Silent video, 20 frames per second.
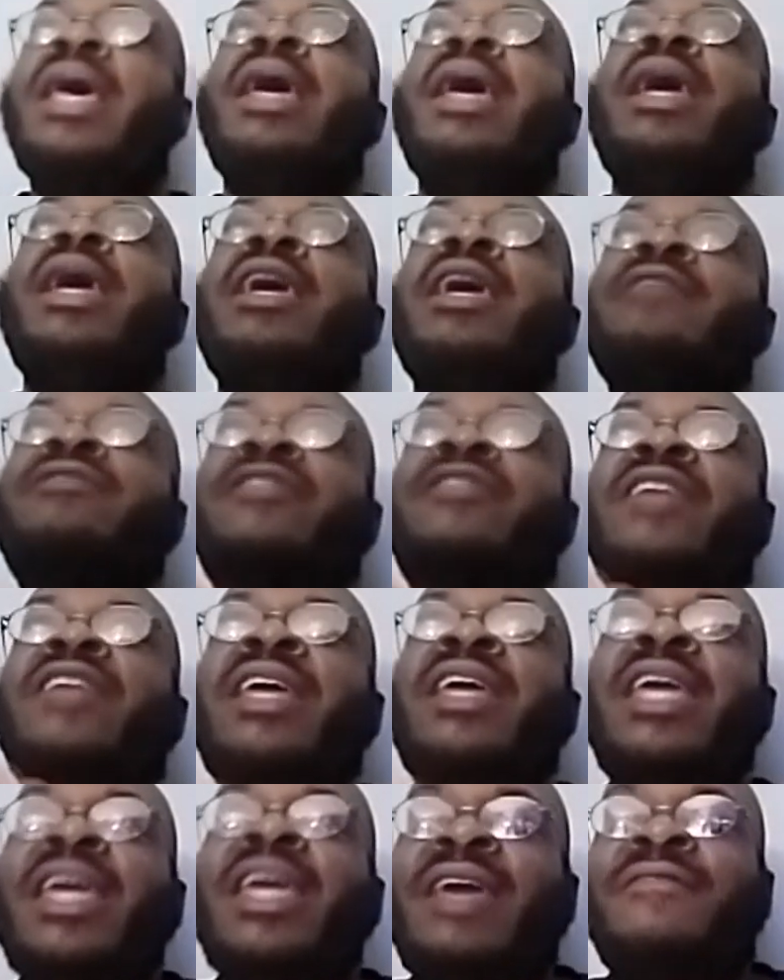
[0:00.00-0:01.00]
if
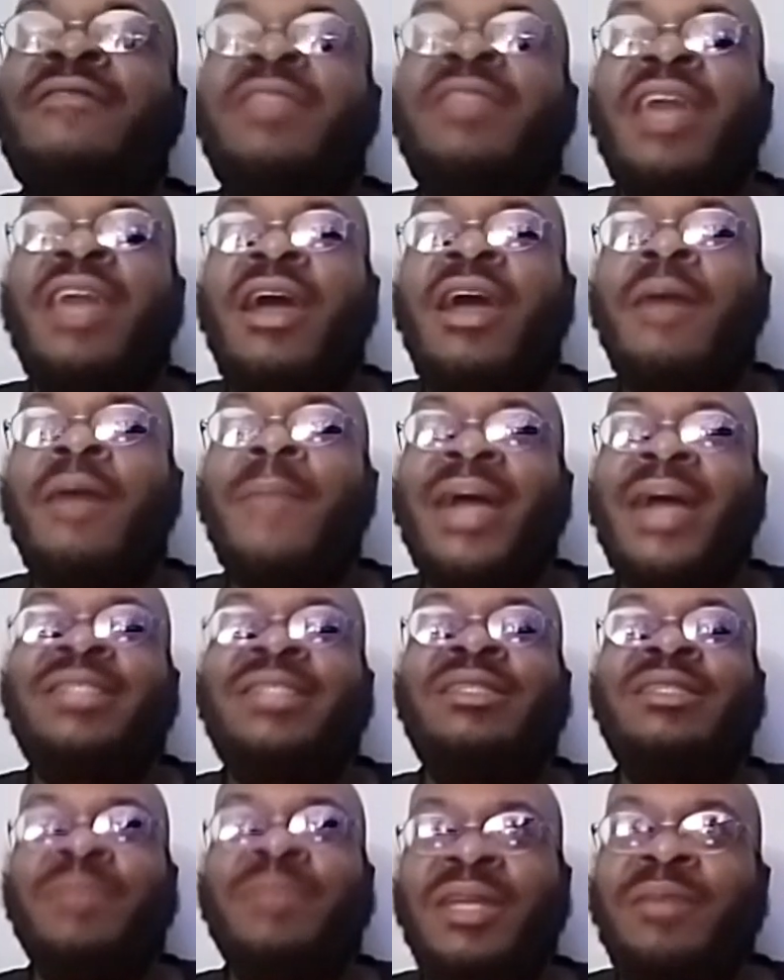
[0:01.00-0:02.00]
they're a
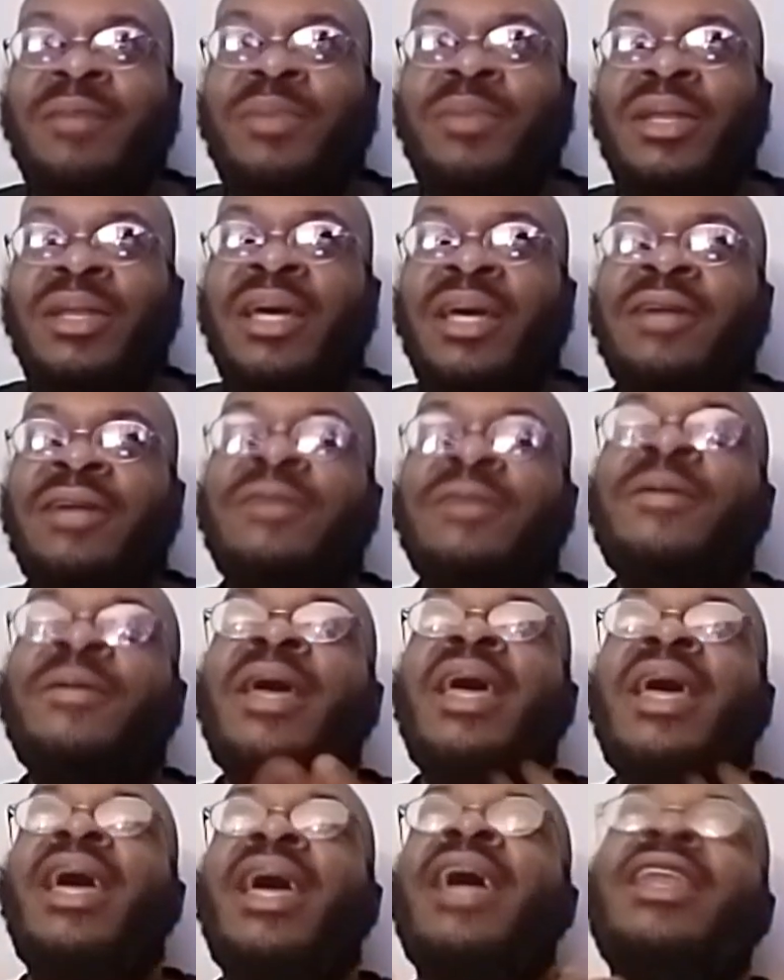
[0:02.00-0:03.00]
master manipulator,
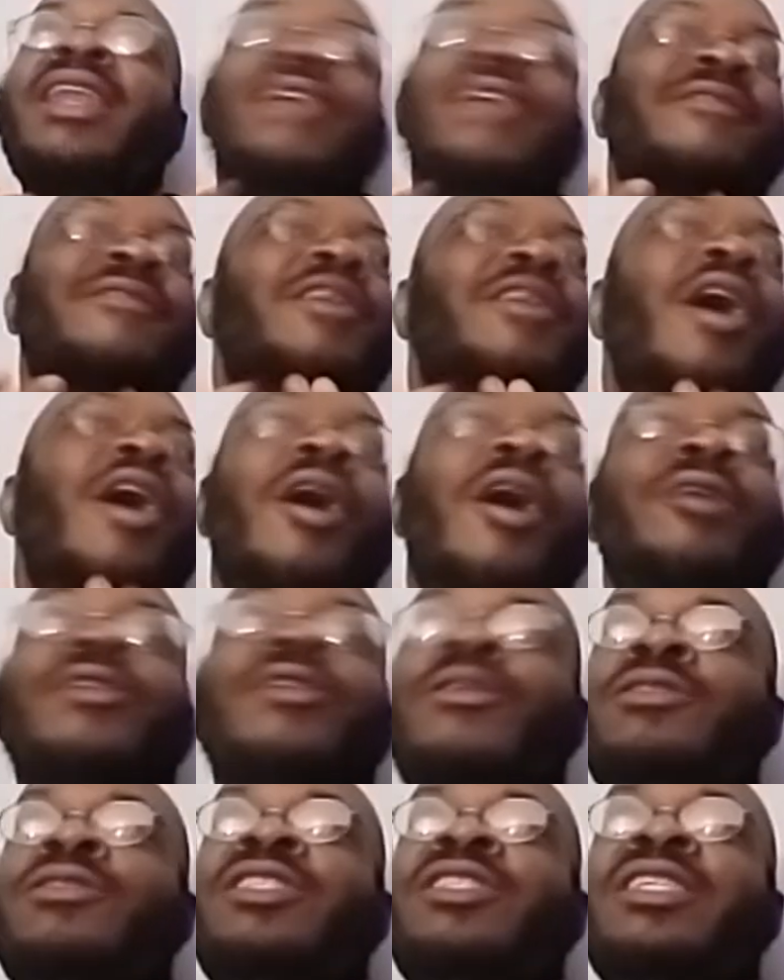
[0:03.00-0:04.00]
and if y'all
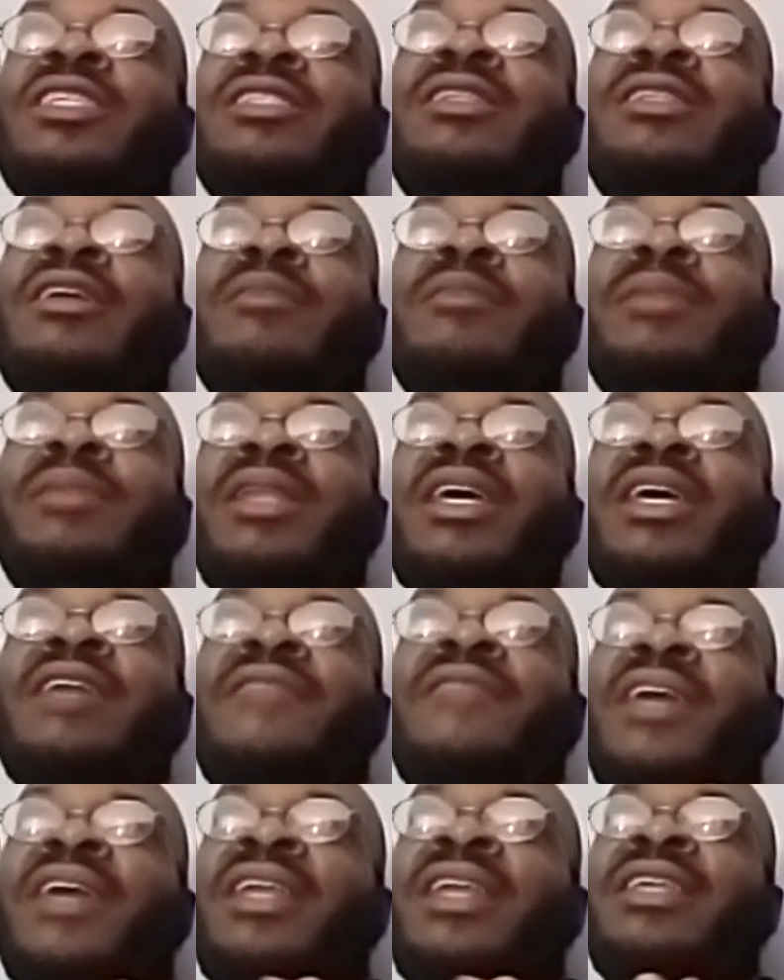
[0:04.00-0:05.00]
know she's going to believe
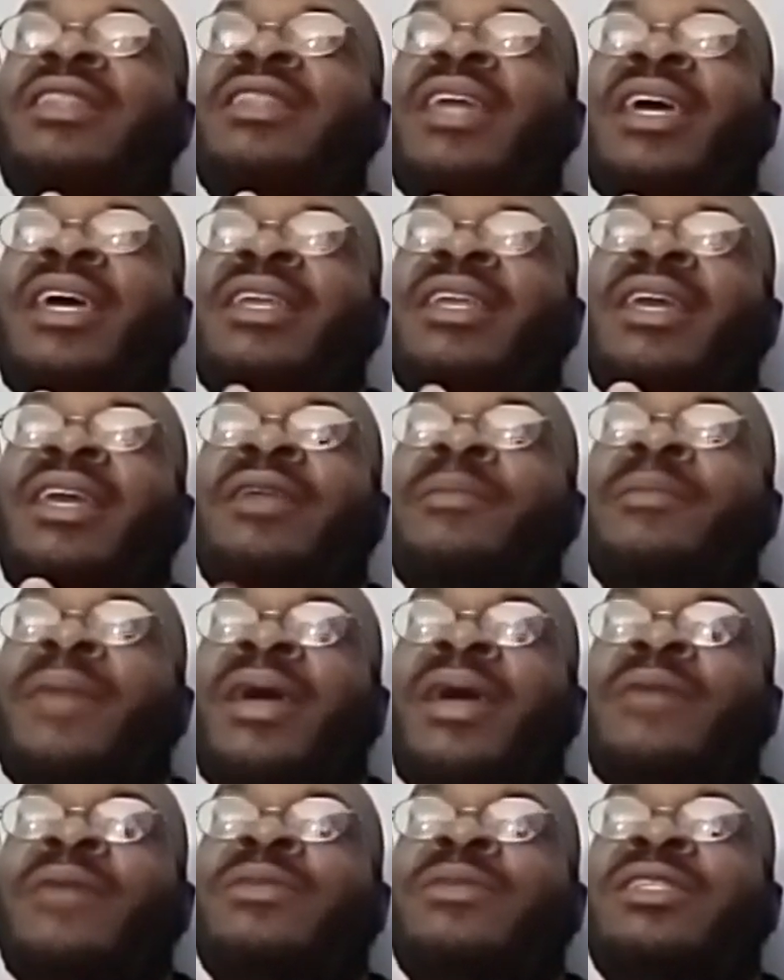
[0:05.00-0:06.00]
anything that a
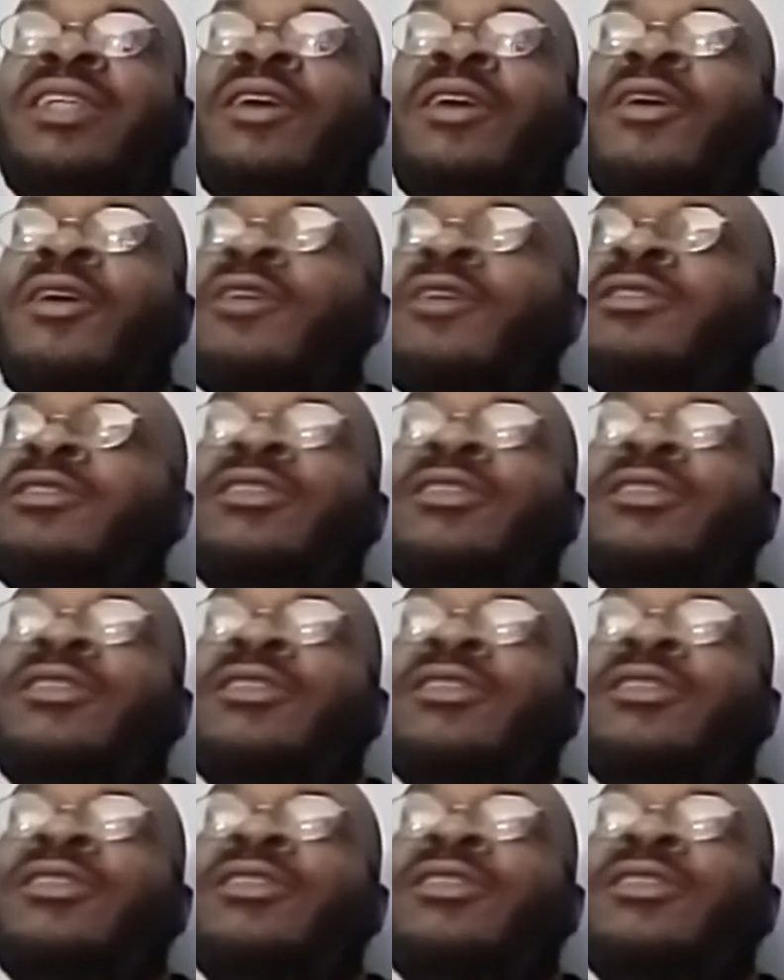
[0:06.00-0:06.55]
man would tell her, so